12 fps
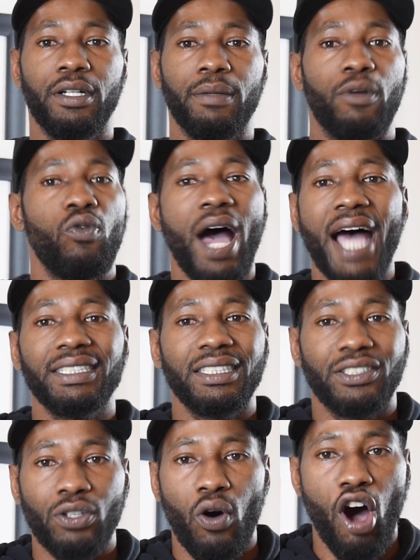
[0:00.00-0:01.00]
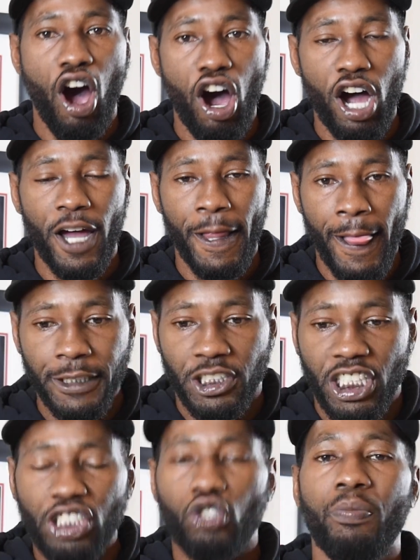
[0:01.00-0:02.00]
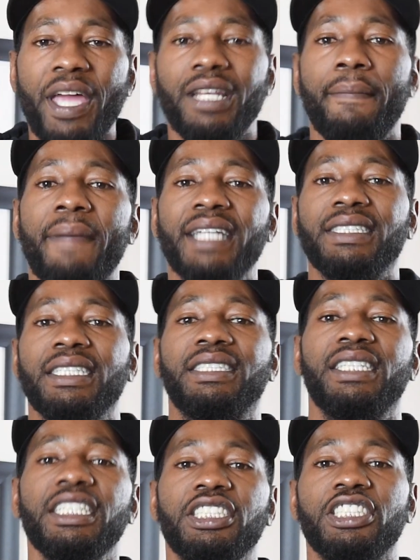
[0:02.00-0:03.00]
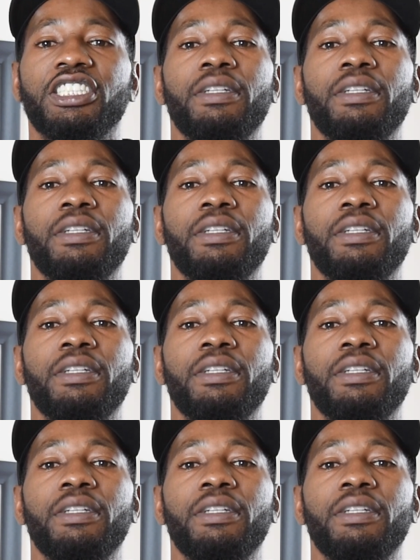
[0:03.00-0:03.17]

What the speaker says: But why is it so hard just to make the best decisions,